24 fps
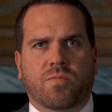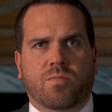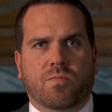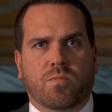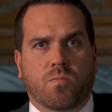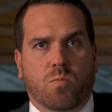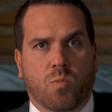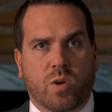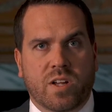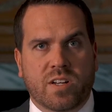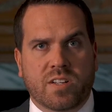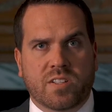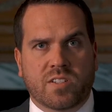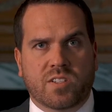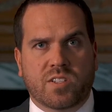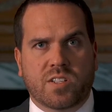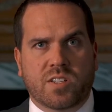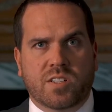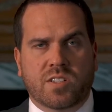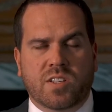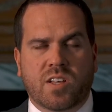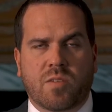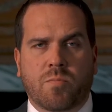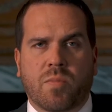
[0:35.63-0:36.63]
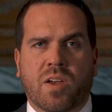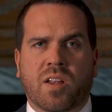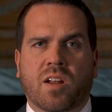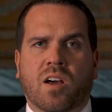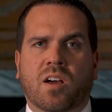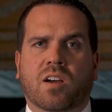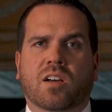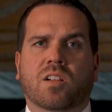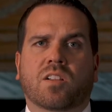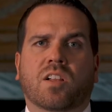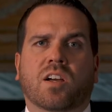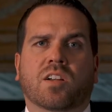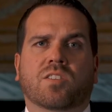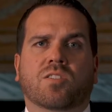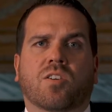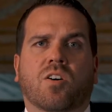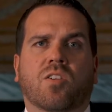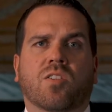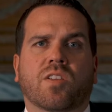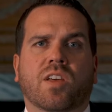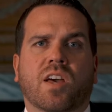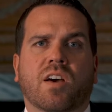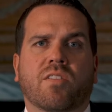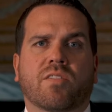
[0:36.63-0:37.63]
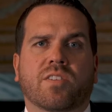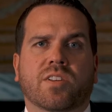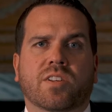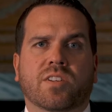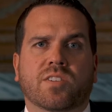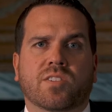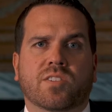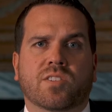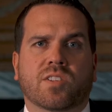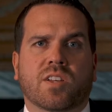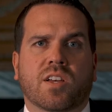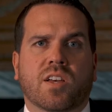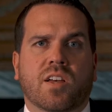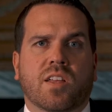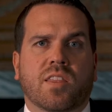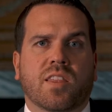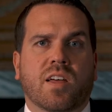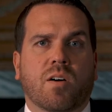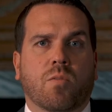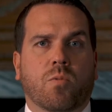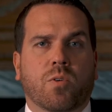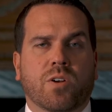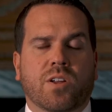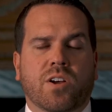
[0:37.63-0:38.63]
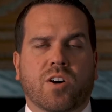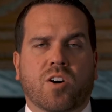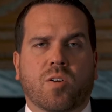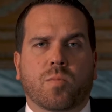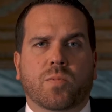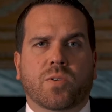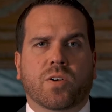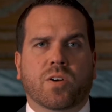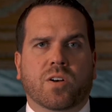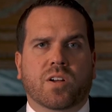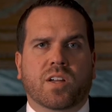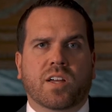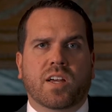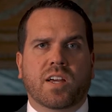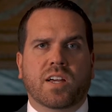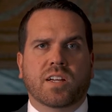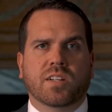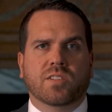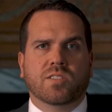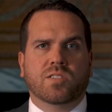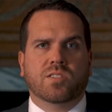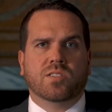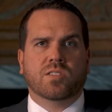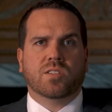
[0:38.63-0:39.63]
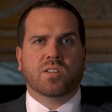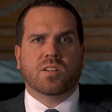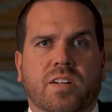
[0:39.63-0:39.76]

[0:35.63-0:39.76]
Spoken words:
witnesses and may not collect all the evidence that would help your case.